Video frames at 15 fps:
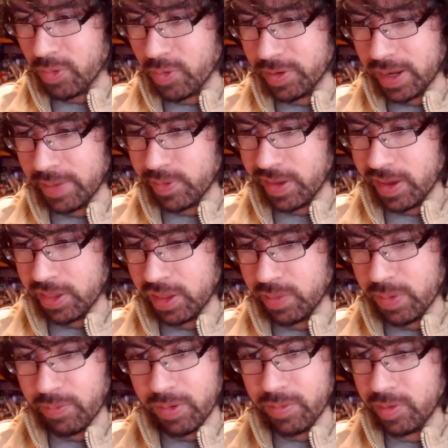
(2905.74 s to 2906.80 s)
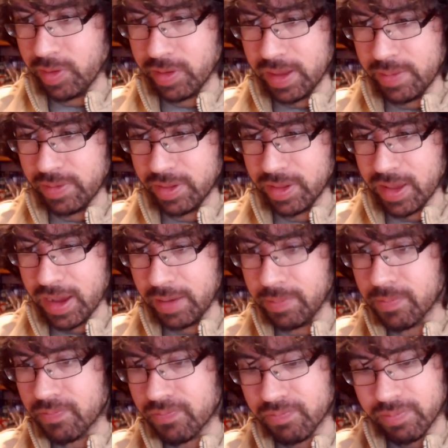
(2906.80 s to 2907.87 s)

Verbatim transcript: prototype sketches, but pretty much the same design.